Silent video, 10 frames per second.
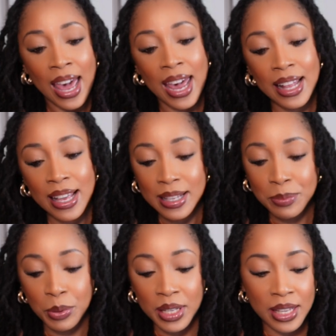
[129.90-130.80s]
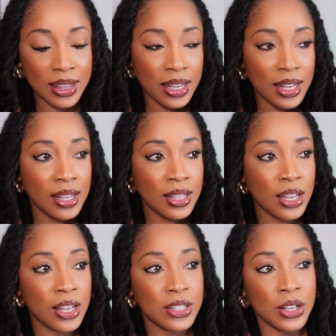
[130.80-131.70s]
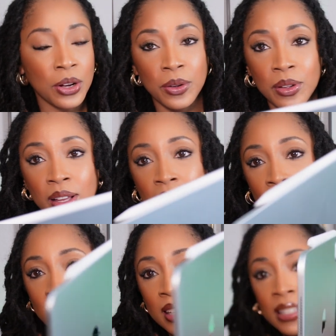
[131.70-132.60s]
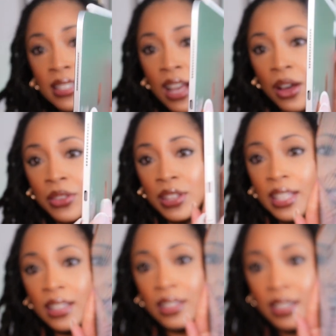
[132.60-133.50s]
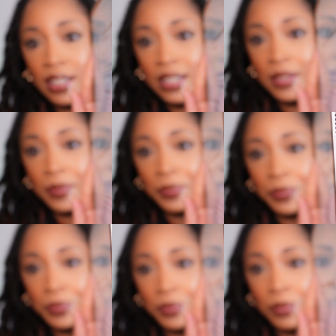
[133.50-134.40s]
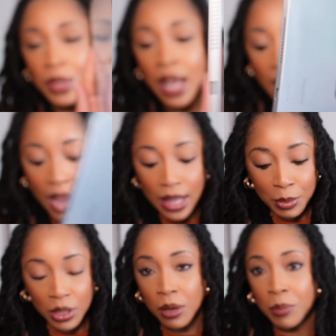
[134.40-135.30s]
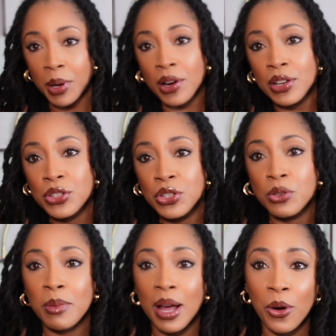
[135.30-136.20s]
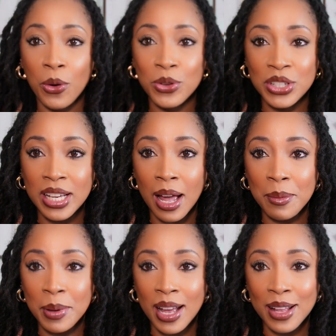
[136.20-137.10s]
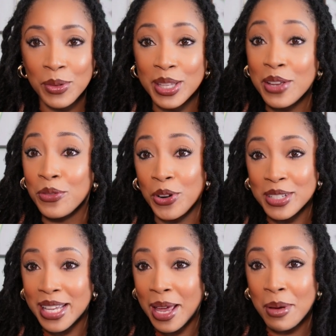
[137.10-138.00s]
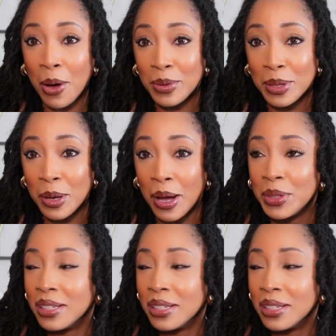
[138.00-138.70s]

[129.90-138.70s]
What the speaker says: It is pretty thin, so this is how thin it looks. And I'm gonna compare it to my OG iPad when they first came out with the